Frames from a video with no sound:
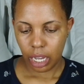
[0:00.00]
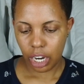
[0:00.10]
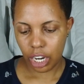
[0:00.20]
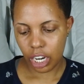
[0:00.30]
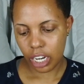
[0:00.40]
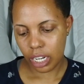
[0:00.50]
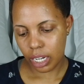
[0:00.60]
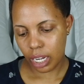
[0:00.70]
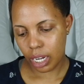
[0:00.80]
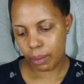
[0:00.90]
her
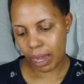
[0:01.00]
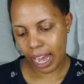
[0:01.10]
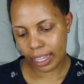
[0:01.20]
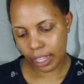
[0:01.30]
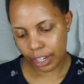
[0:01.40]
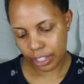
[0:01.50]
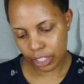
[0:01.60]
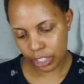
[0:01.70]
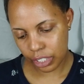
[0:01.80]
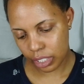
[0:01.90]

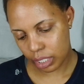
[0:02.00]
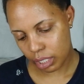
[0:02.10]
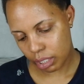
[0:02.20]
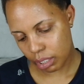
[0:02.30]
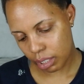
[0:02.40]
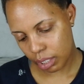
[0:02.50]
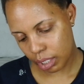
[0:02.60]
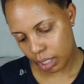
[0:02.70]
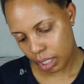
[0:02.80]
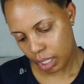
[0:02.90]
eyeliners.
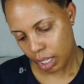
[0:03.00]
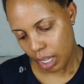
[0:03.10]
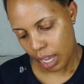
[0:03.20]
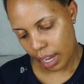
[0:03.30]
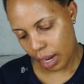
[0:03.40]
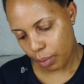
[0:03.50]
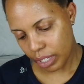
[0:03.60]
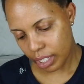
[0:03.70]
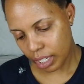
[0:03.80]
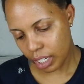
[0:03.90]
And I
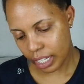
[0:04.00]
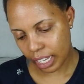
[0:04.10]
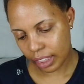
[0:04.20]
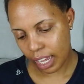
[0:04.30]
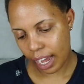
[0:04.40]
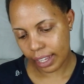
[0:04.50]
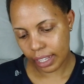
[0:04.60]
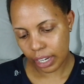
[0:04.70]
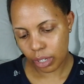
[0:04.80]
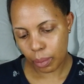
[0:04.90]
wasn't going to get the
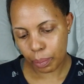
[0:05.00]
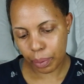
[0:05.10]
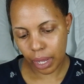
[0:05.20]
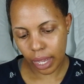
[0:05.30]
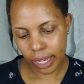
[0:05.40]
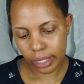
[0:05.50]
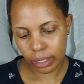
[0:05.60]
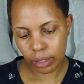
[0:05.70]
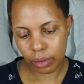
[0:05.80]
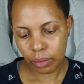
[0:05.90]
eyeliner, but
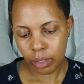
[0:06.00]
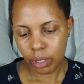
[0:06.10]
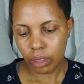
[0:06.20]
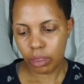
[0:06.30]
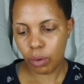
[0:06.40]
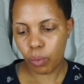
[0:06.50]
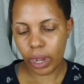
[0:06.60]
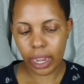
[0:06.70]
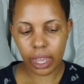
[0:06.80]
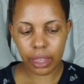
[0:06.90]
the
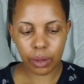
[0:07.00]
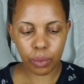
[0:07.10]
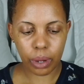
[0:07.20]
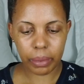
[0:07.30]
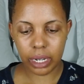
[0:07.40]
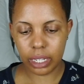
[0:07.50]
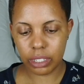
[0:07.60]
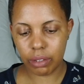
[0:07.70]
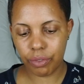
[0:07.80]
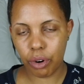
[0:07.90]
way the woman
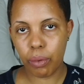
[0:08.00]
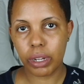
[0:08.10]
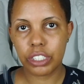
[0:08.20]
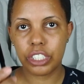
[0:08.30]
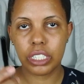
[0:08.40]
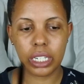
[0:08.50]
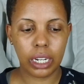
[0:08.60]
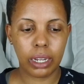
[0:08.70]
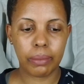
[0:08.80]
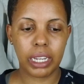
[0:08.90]
in Sephora, when
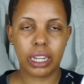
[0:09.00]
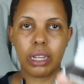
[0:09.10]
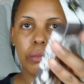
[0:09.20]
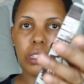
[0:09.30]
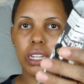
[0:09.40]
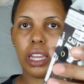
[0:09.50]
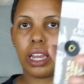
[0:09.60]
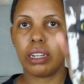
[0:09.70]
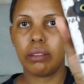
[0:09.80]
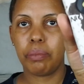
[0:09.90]
she, it comes,
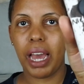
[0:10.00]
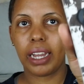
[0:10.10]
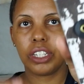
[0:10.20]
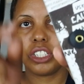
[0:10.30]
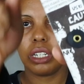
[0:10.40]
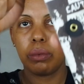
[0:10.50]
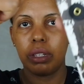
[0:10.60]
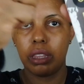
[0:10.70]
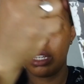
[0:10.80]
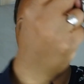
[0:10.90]
again, packaging
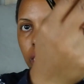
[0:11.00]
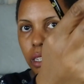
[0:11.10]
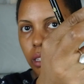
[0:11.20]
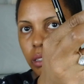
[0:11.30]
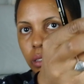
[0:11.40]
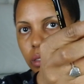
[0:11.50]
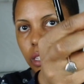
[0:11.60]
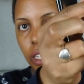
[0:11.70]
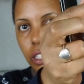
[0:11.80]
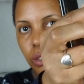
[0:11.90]
with the,
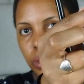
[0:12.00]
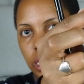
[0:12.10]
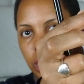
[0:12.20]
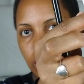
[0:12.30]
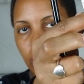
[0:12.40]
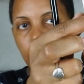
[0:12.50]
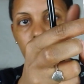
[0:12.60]
like the twisty tie